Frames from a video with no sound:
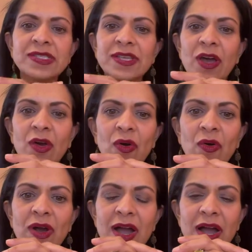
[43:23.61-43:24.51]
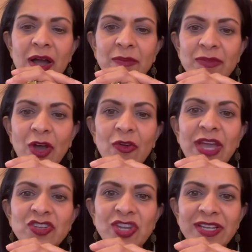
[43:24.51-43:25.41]
So,
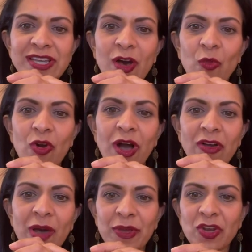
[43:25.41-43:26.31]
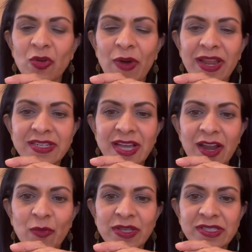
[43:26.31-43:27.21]
okay, Chantel, we're all coming to your wedding.
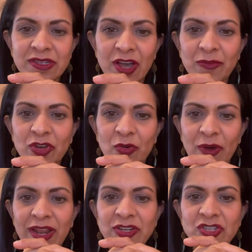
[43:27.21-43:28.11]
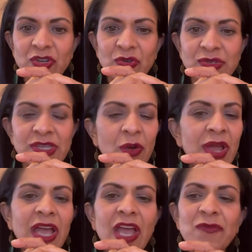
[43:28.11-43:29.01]
Donna wants to come to your wedding too. So
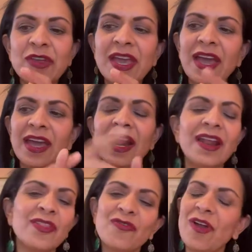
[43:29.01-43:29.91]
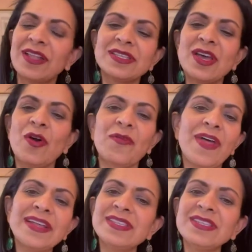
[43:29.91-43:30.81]
if you can't get out of the friend zone,
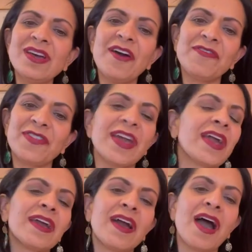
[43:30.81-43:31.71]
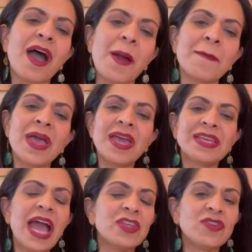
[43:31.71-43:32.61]
that's a tough thing.
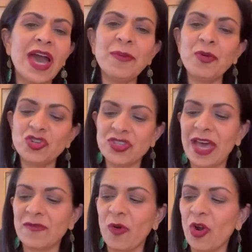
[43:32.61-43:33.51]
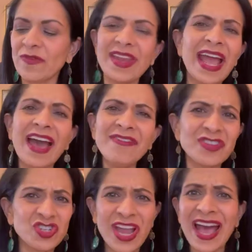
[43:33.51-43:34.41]
Yeah, you got to push that forward. Then have the
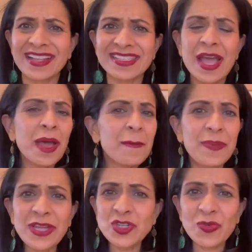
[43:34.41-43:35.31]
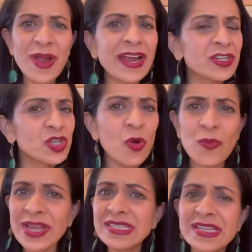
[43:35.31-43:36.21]
chats. Be direct. Don't
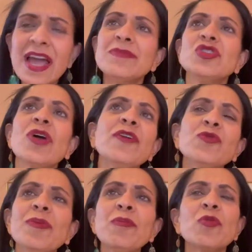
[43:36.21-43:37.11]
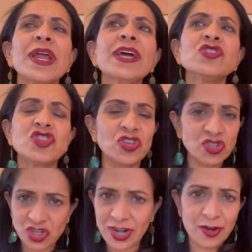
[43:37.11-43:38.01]
waste time. Do you guys remember when I had Jill
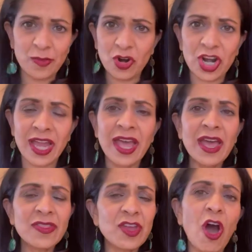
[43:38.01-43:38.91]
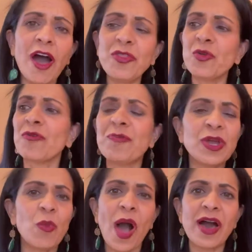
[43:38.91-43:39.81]
Sharer Murray, the author of
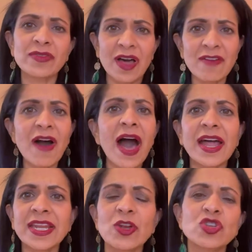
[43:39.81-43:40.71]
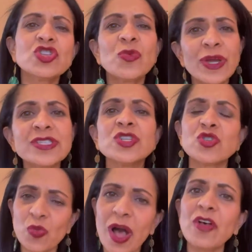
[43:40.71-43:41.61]
Big Wild Love, on here, and she wasted
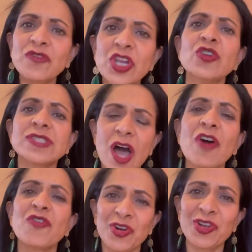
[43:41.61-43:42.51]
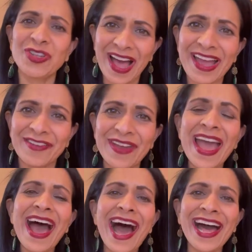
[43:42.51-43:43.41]
12 years of her life
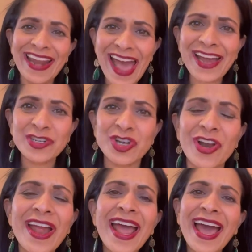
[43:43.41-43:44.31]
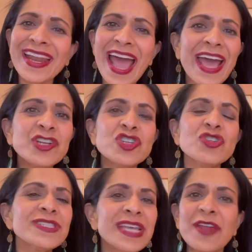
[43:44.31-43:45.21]
on Hector. And
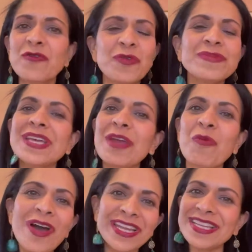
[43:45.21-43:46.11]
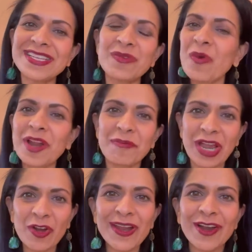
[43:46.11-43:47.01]
Hector said from day one he didn't want to
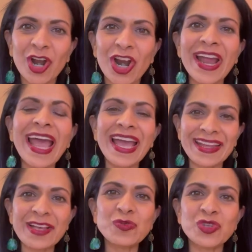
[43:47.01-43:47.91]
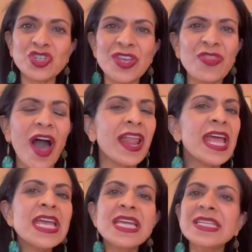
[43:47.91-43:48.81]
marry her. And guess what she thought?
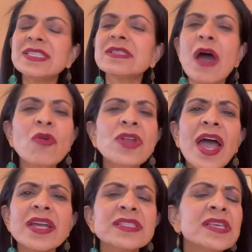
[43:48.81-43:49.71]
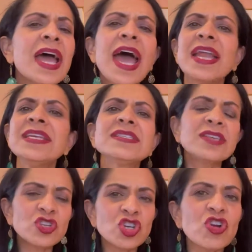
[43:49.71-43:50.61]
He's so nice and he's
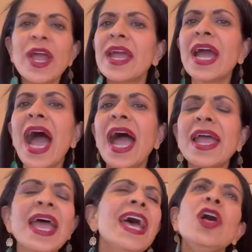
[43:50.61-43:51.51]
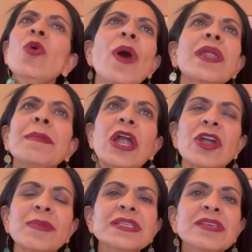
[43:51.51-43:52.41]
such a great guy. He'll want to
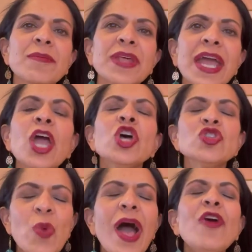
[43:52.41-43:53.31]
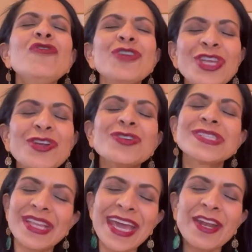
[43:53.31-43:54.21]
marry me someday. 12
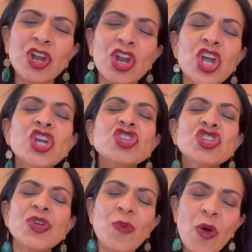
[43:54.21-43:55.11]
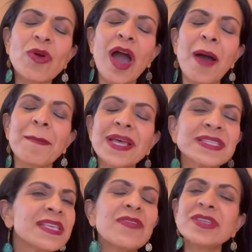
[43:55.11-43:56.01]
years later, she woke up
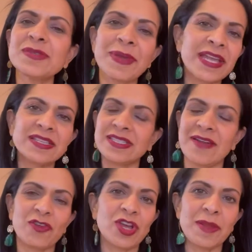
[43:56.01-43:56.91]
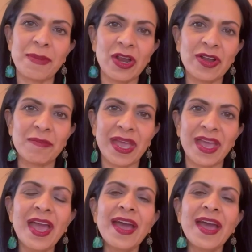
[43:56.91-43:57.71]
and said, this man is never going to marry me.